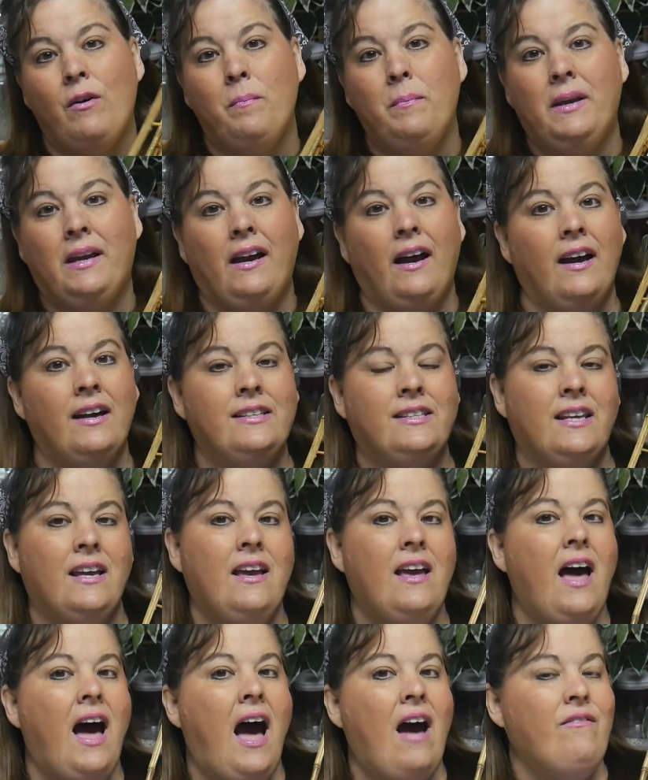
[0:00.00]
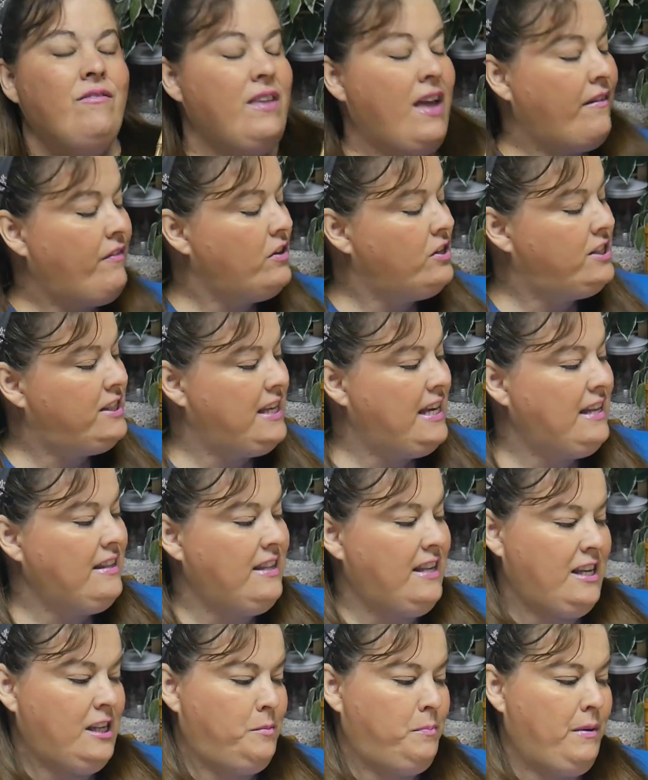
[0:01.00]
them because I've never seen
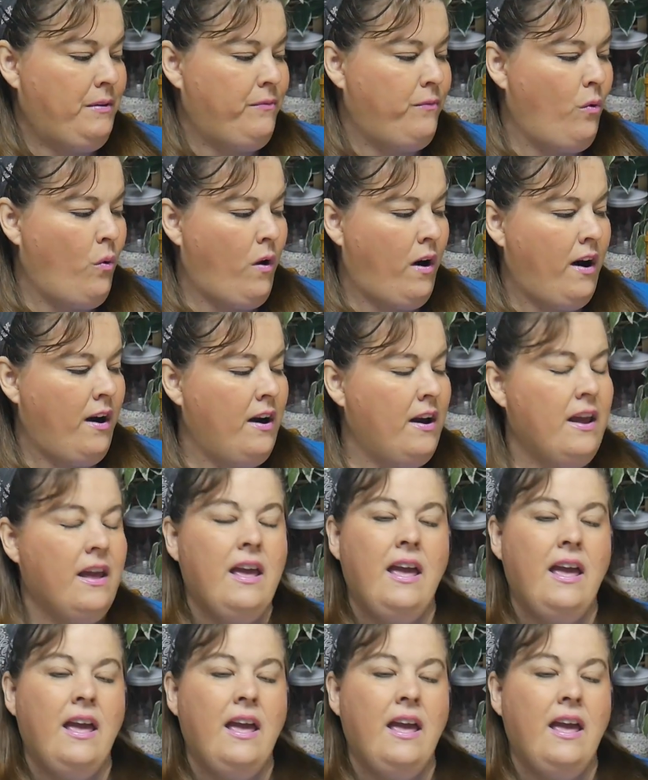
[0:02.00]
these before.